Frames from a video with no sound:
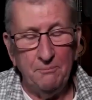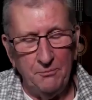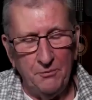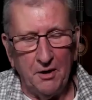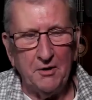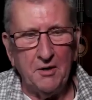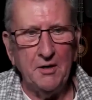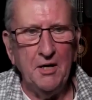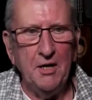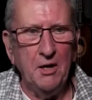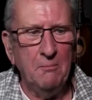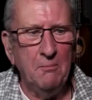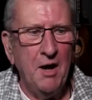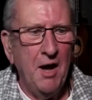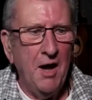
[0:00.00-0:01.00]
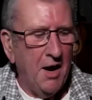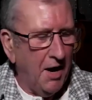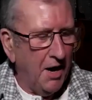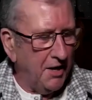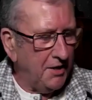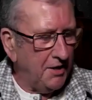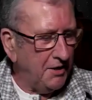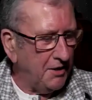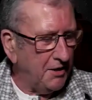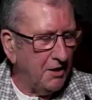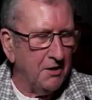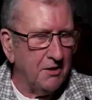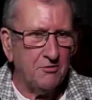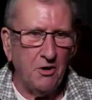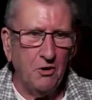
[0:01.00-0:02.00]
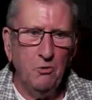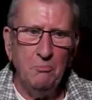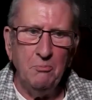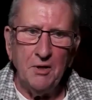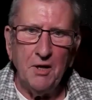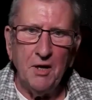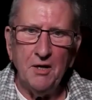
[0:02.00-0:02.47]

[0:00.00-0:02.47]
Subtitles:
Nunk Gillam, and he told me,